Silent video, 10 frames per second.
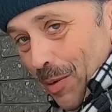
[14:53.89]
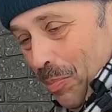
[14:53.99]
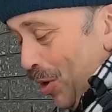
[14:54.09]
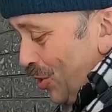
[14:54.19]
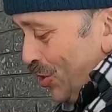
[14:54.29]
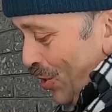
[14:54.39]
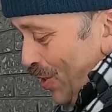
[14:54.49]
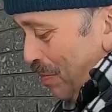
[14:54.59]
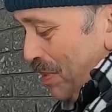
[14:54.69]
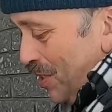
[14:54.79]
plunger,
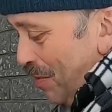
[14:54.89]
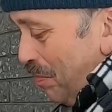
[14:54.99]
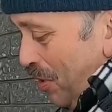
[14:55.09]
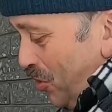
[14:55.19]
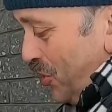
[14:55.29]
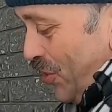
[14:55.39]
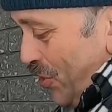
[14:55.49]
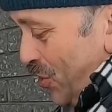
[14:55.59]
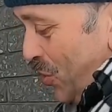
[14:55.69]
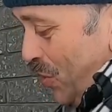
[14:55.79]
the piston
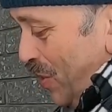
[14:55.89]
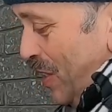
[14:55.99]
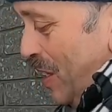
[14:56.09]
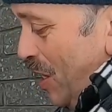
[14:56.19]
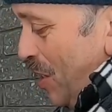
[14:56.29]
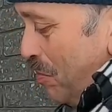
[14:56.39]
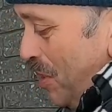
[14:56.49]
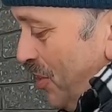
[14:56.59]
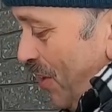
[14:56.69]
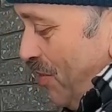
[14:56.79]
plunger, so
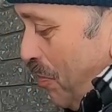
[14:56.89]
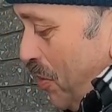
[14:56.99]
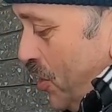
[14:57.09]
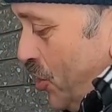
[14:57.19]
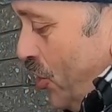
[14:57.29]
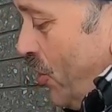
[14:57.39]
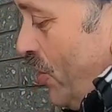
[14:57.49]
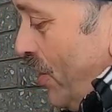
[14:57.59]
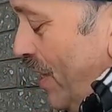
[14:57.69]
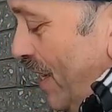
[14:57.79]
build up the
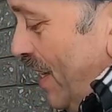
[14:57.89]
pressure.